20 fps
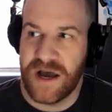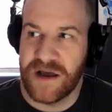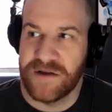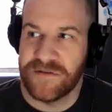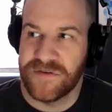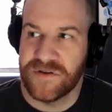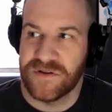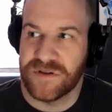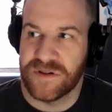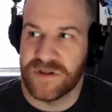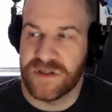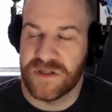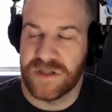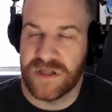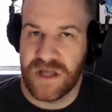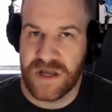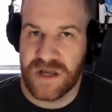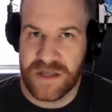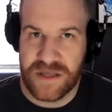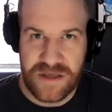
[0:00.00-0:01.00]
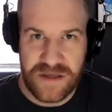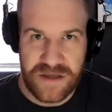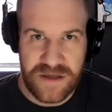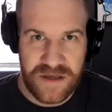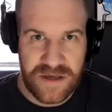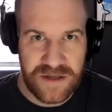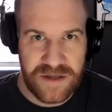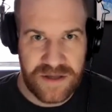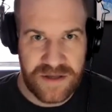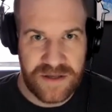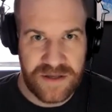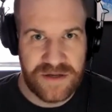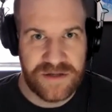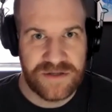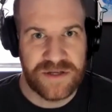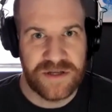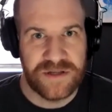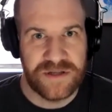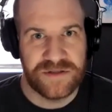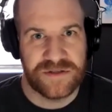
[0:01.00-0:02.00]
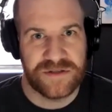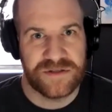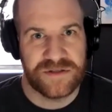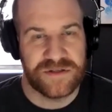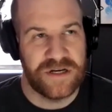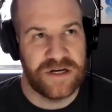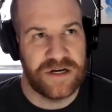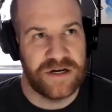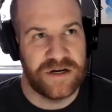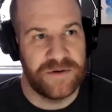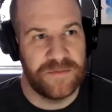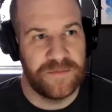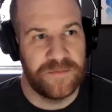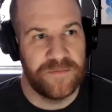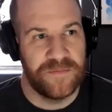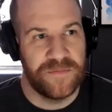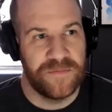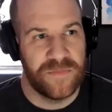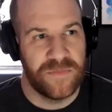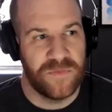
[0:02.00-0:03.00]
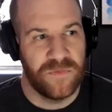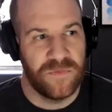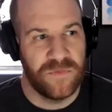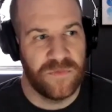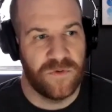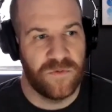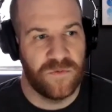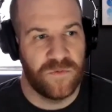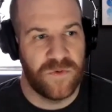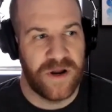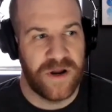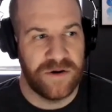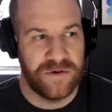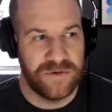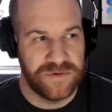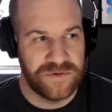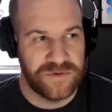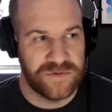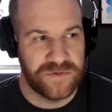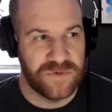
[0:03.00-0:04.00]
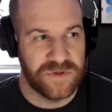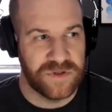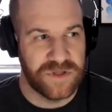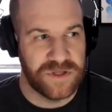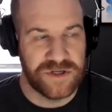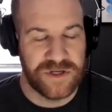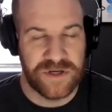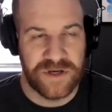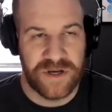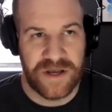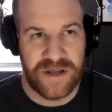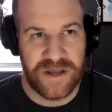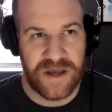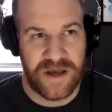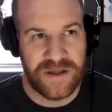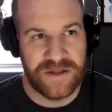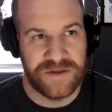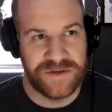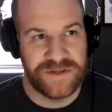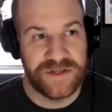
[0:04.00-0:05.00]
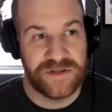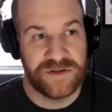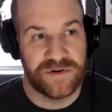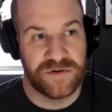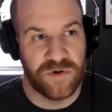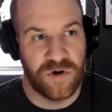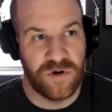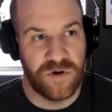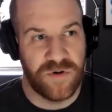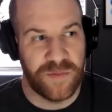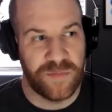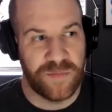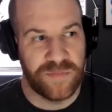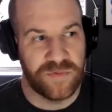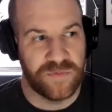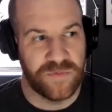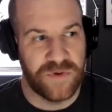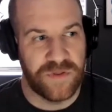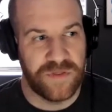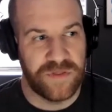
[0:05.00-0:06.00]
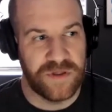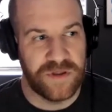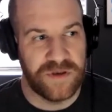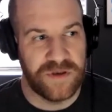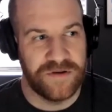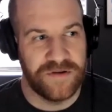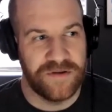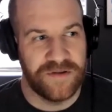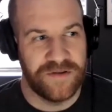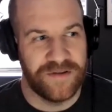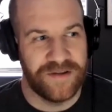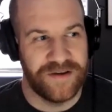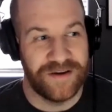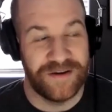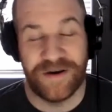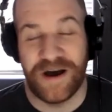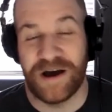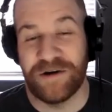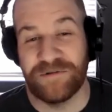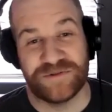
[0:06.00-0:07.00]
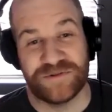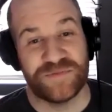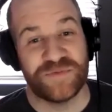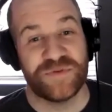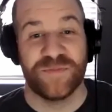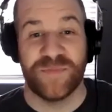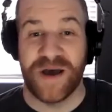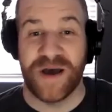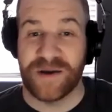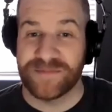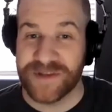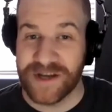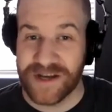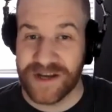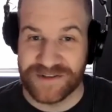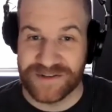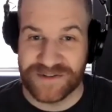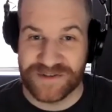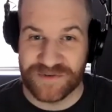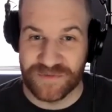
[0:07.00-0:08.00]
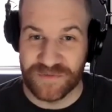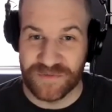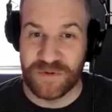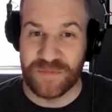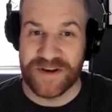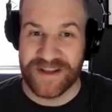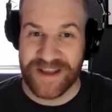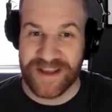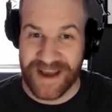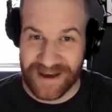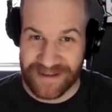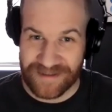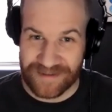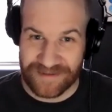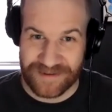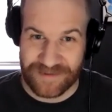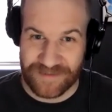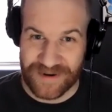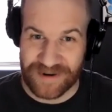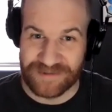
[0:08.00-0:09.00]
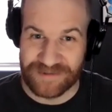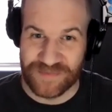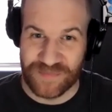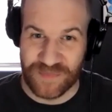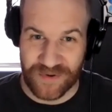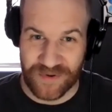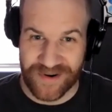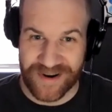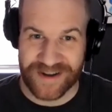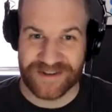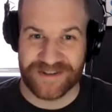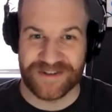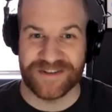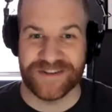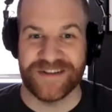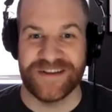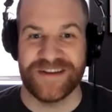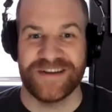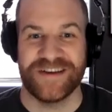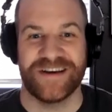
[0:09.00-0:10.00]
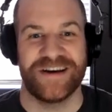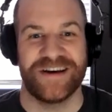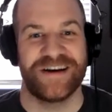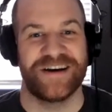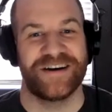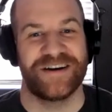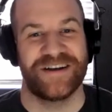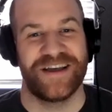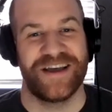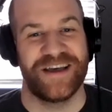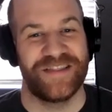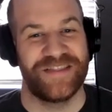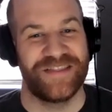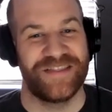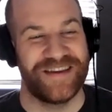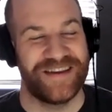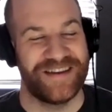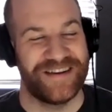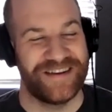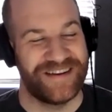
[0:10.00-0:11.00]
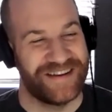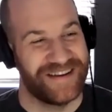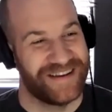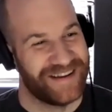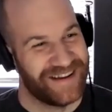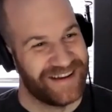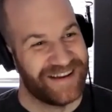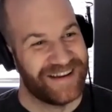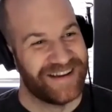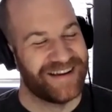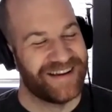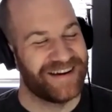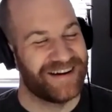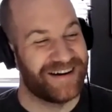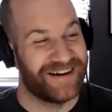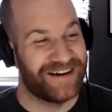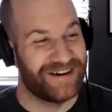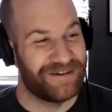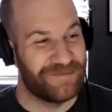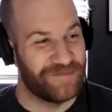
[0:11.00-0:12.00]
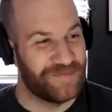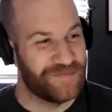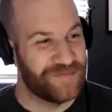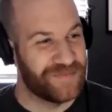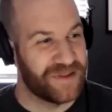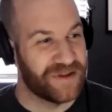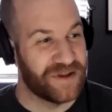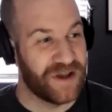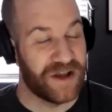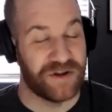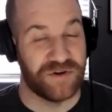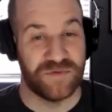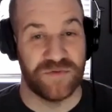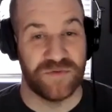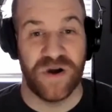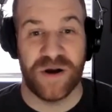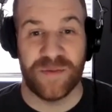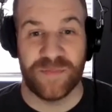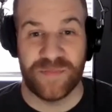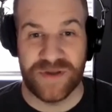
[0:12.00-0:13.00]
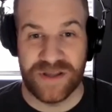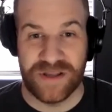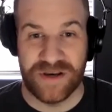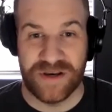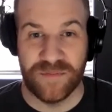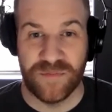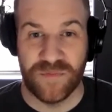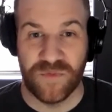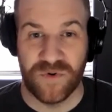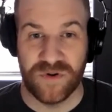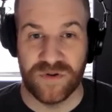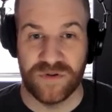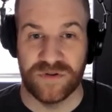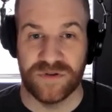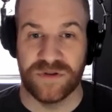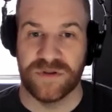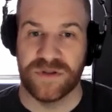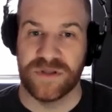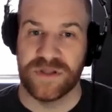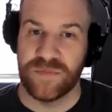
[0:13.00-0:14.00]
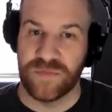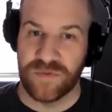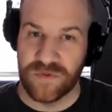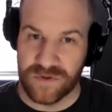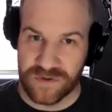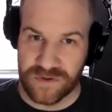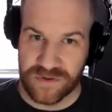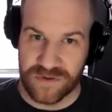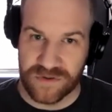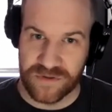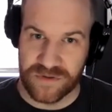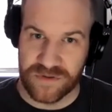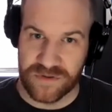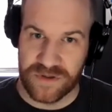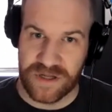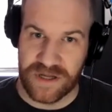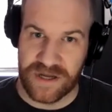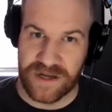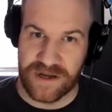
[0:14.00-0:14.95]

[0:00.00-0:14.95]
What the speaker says: feel lucky in a sense around religion. I did grow up within, I was baptized Roman Catholic when I was born, actually. And then I grew up in a more liberal,